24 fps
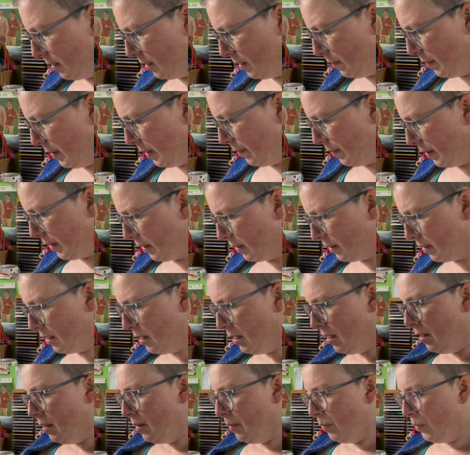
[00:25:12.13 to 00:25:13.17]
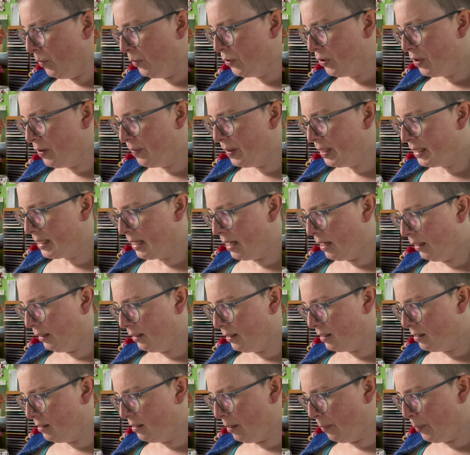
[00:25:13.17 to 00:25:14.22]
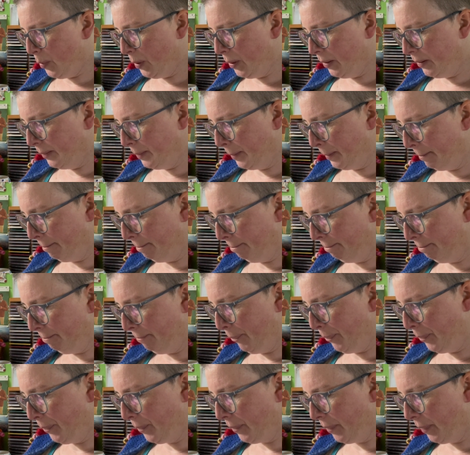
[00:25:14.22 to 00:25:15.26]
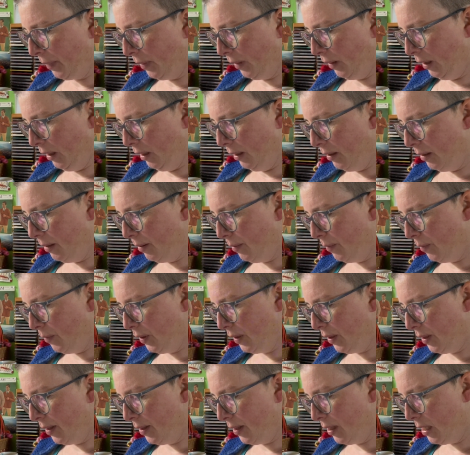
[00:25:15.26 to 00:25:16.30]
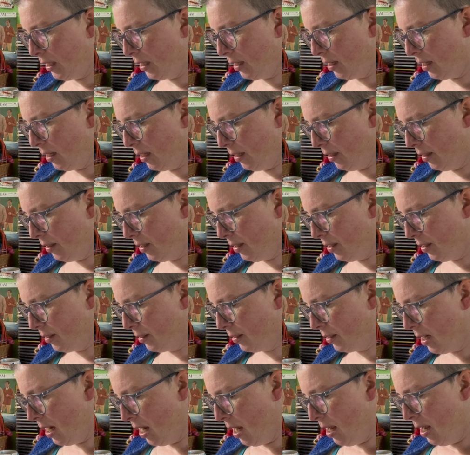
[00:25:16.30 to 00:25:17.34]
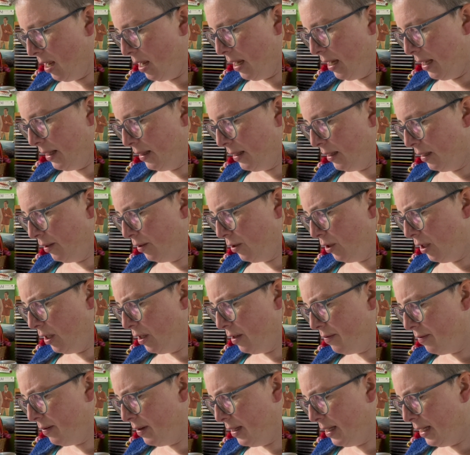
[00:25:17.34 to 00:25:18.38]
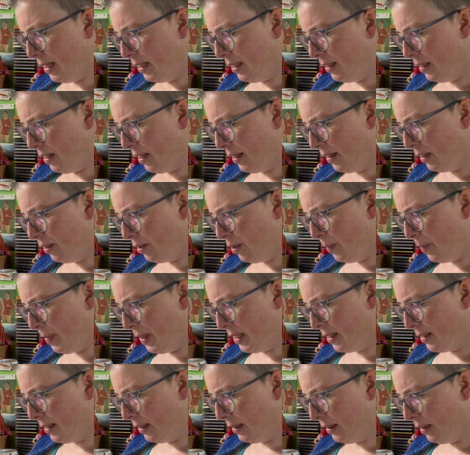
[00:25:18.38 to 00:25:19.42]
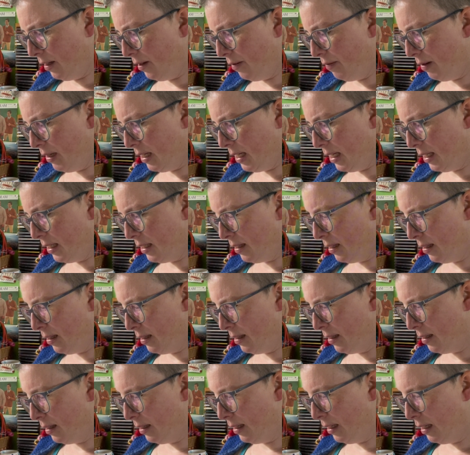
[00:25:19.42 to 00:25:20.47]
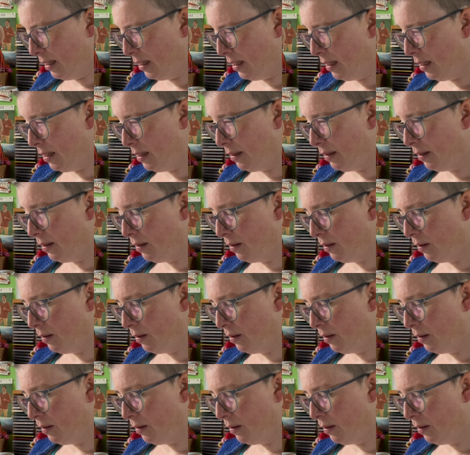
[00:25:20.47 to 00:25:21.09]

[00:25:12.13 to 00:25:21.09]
It's a big mix. Most of it's held double with other colours. I think she basically created a